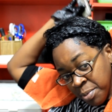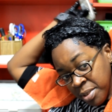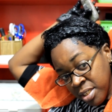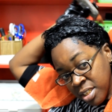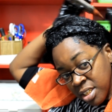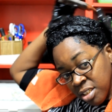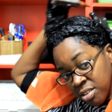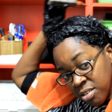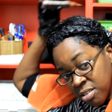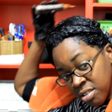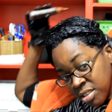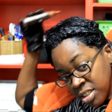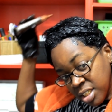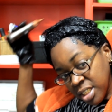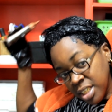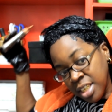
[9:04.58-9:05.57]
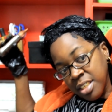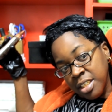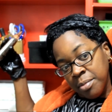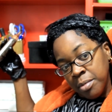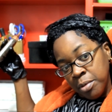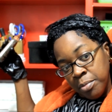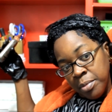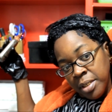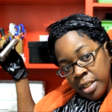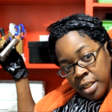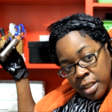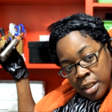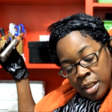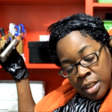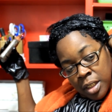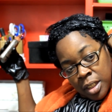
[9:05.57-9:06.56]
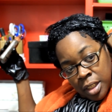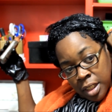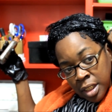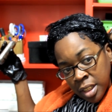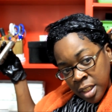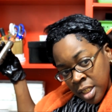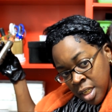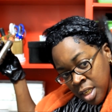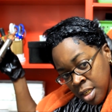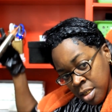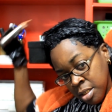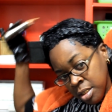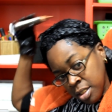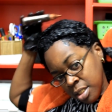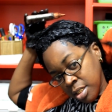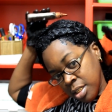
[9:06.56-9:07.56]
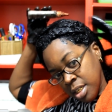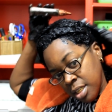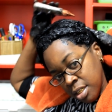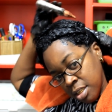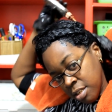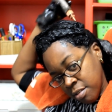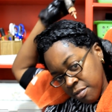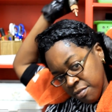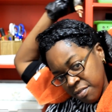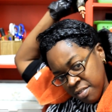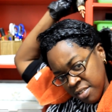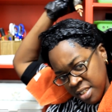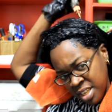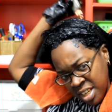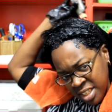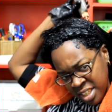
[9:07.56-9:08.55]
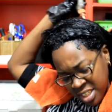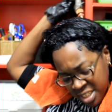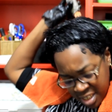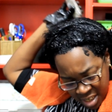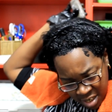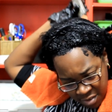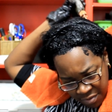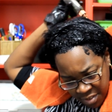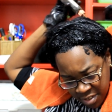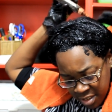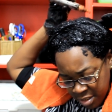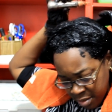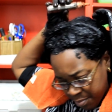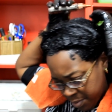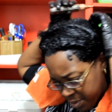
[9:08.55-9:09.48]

particular order. Got something on my ear. Get that off. I'll get that off in a little